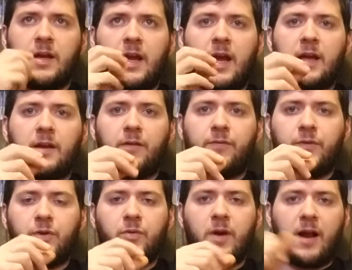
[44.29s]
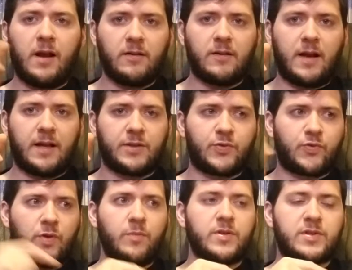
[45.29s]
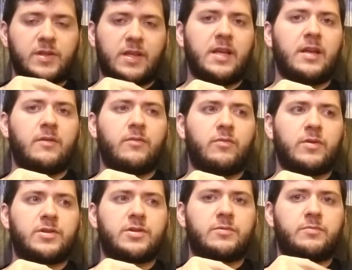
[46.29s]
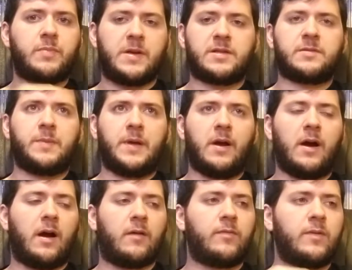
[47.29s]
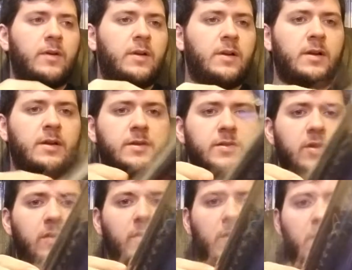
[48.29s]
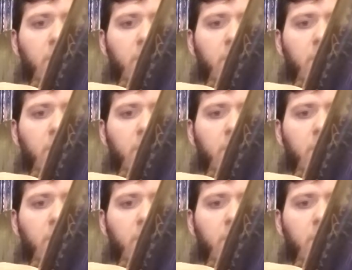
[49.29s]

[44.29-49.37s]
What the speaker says: had a few hairlines from the sleeve, which pissed me off. So